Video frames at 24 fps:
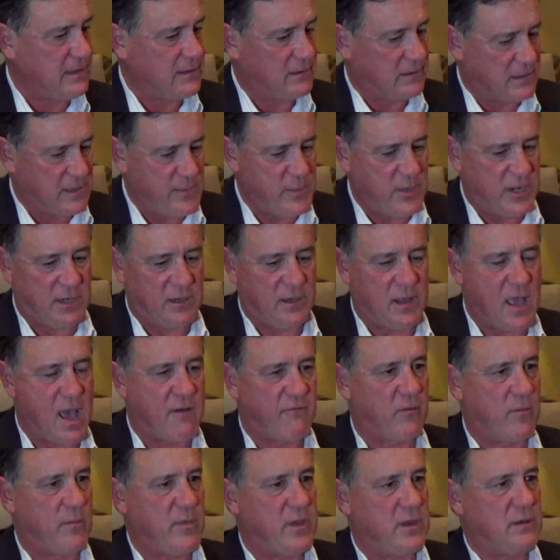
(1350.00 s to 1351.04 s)
limited
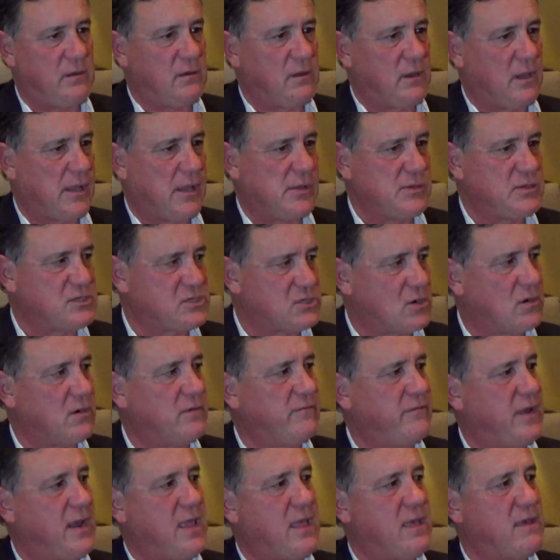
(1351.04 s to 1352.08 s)
government
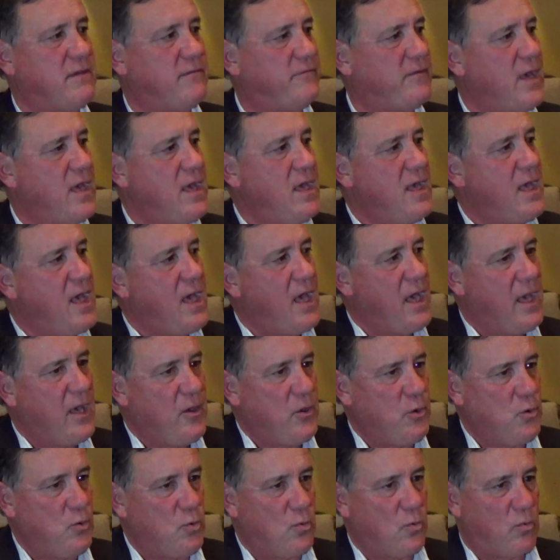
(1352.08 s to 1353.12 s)
conservative
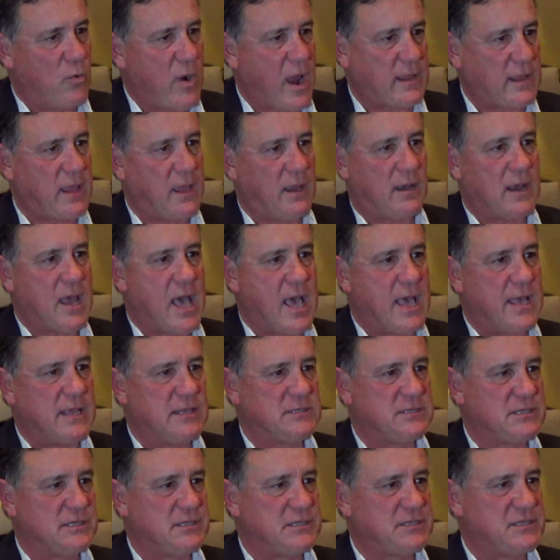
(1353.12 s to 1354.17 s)
who
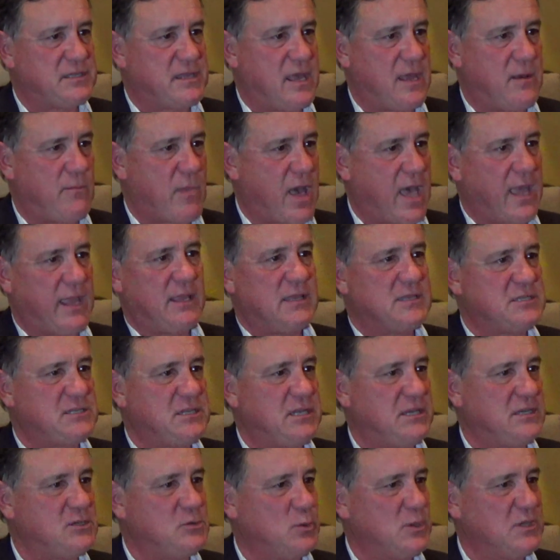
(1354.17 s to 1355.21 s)
recognizes that my
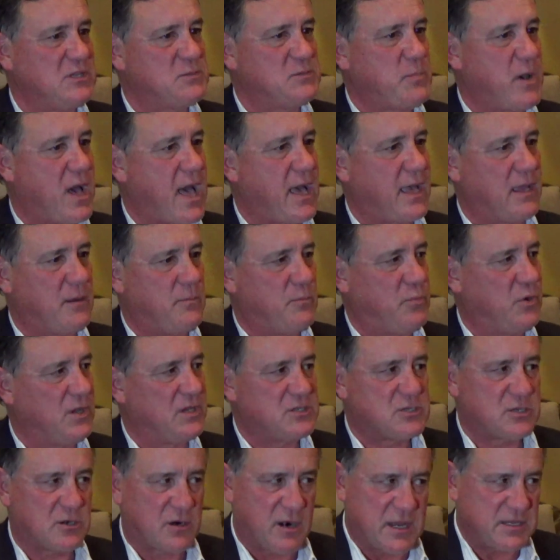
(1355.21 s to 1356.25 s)
constituents'
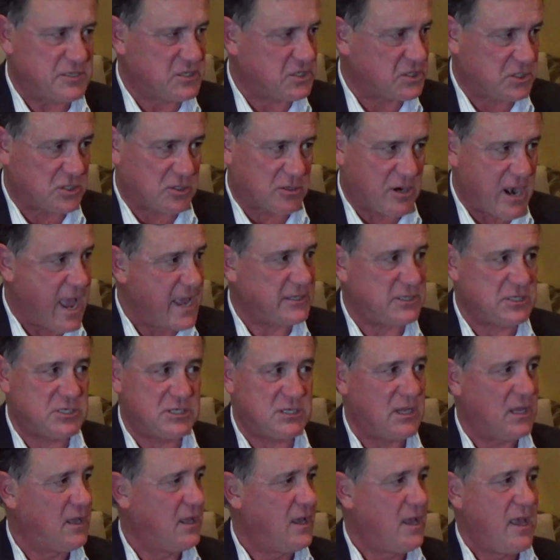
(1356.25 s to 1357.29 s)
pocketbooks are as
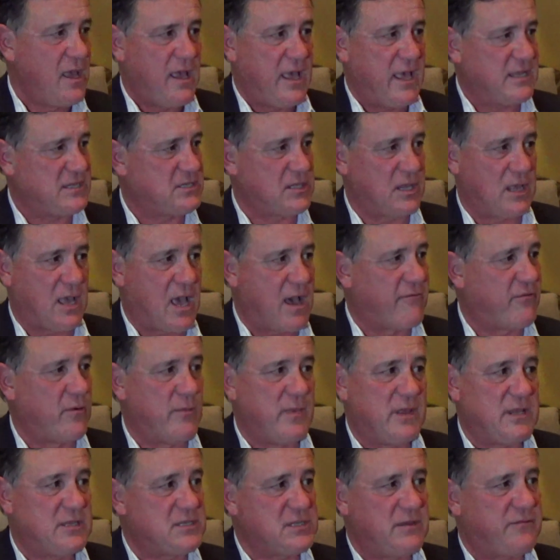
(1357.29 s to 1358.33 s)
stretched as the
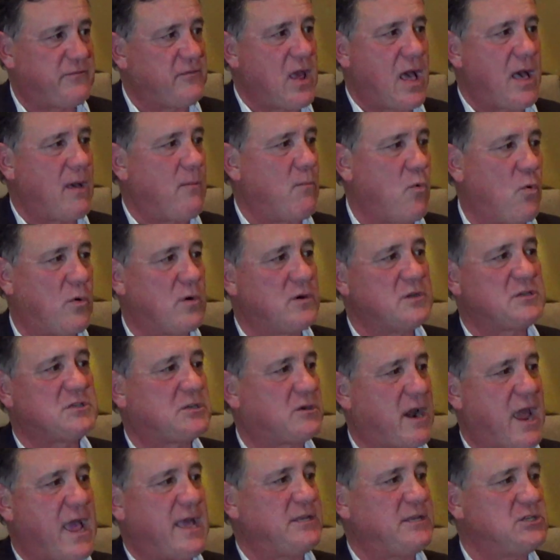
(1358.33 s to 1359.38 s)
government's, if not more
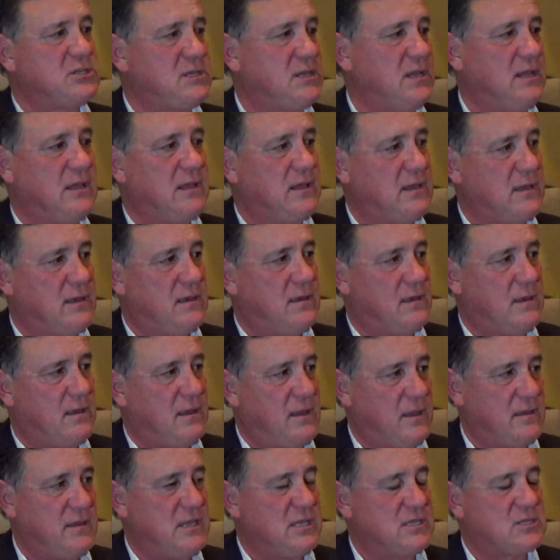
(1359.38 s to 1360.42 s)
stretched in
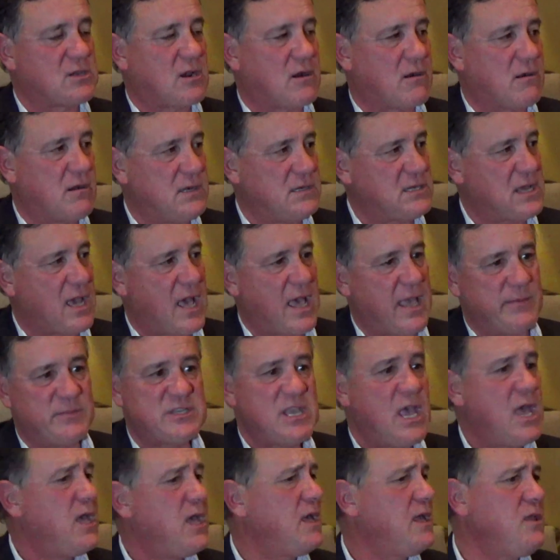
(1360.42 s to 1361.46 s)
these current
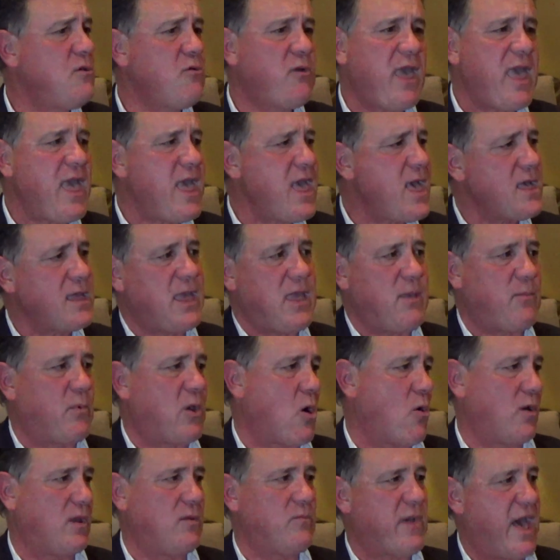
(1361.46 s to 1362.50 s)
times, you can't keep
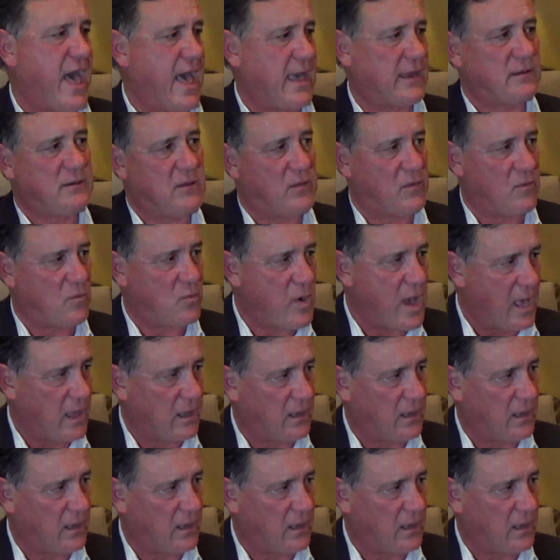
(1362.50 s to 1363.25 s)
going back to the well.